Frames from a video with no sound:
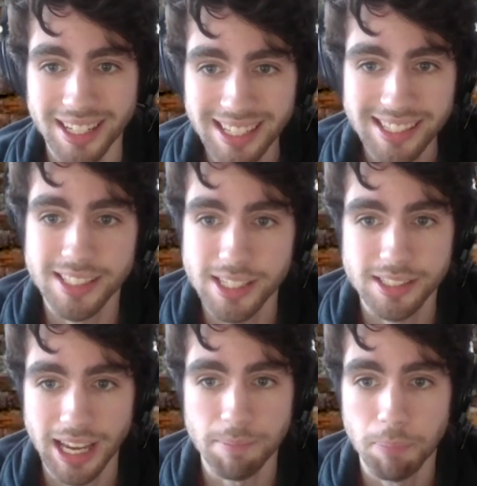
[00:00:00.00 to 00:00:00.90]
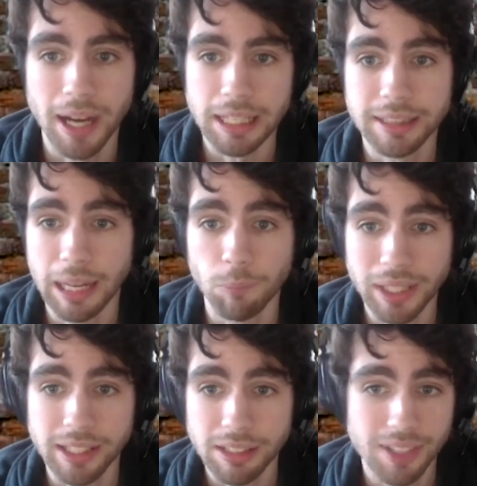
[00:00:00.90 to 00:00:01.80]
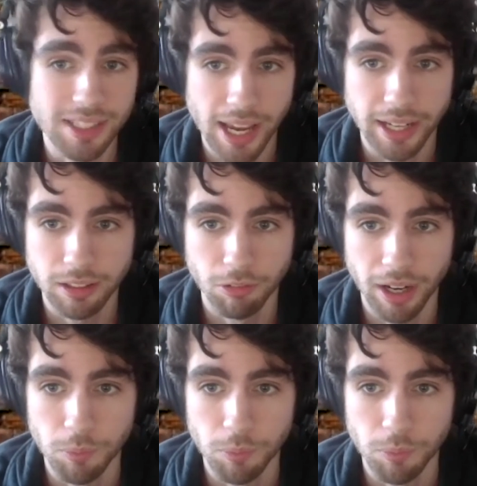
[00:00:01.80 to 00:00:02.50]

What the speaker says: is this a bite that we can even take, right?